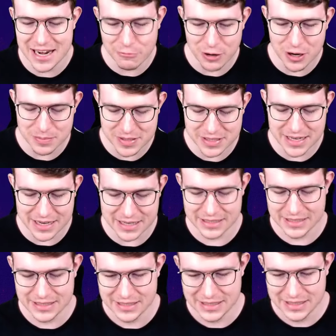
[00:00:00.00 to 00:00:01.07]
100%
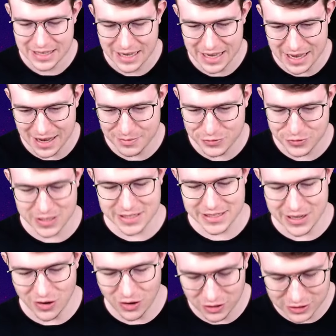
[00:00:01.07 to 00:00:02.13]
to
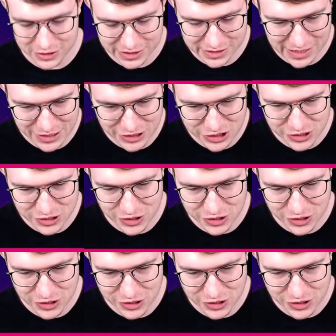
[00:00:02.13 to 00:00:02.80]
understand all the interaction.